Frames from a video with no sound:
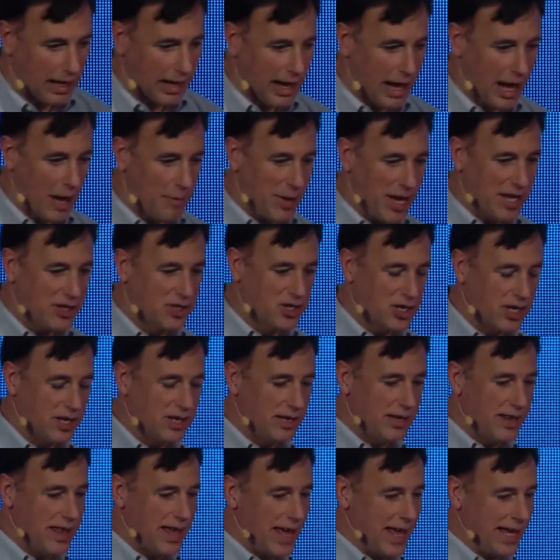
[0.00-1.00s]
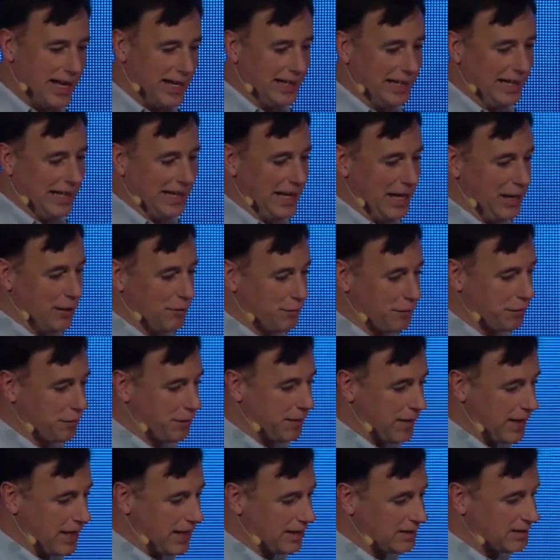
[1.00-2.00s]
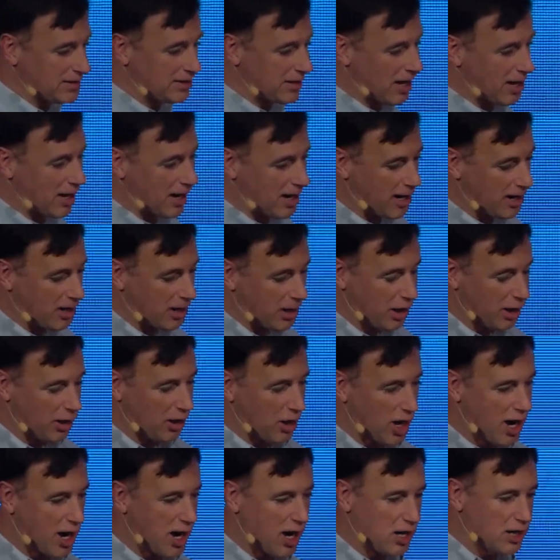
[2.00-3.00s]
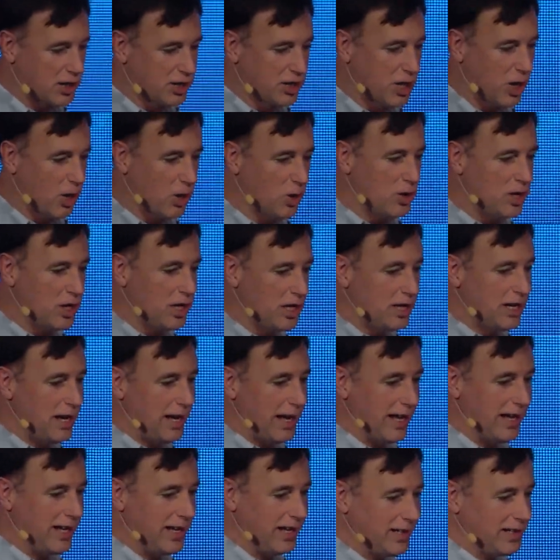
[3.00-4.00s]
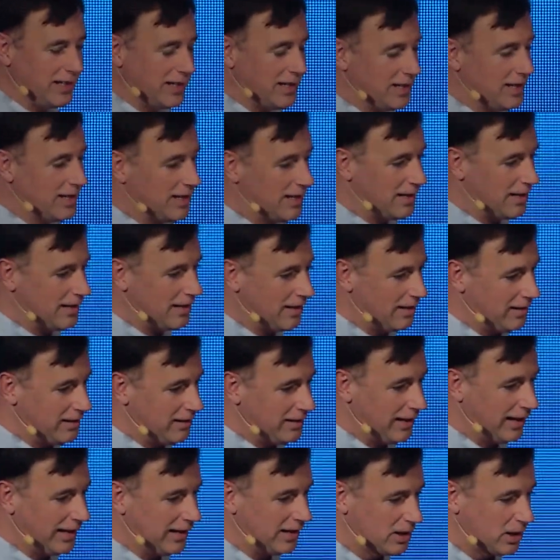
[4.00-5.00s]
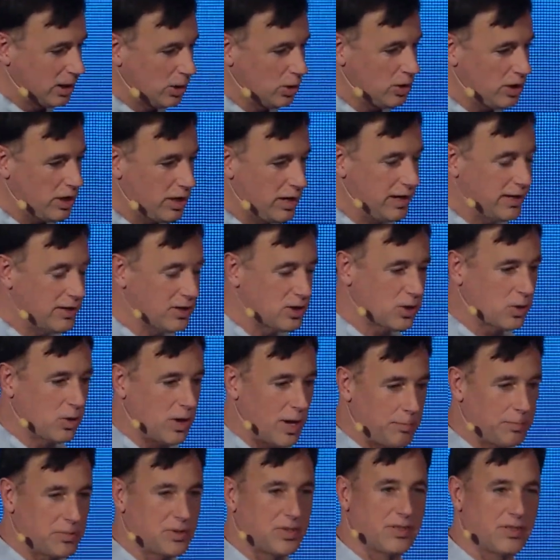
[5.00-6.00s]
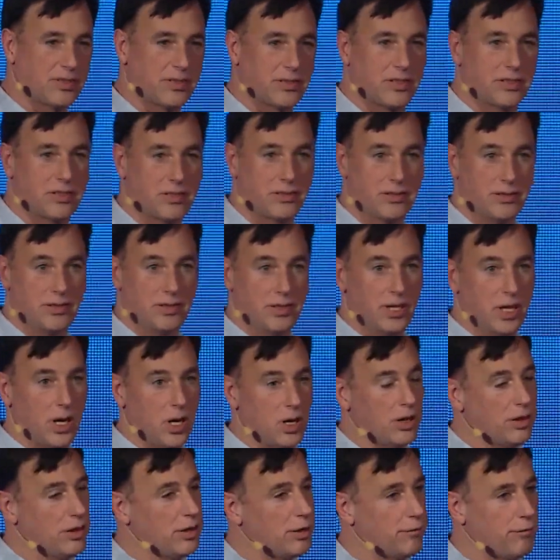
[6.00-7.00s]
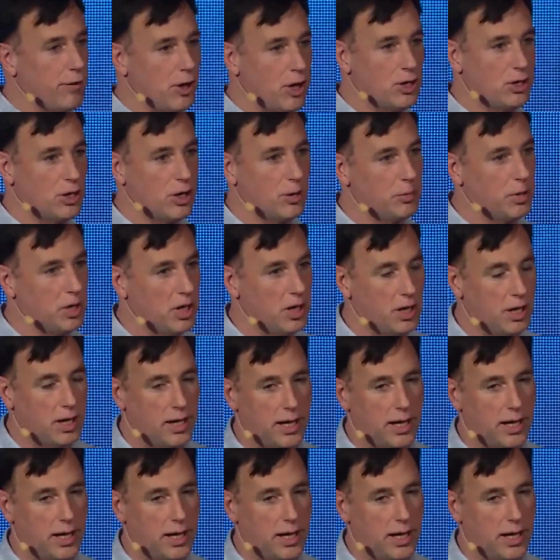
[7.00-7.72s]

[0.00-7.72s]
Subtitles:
I mentioned that if things are hard-coded and included in scripts, they're vulnerable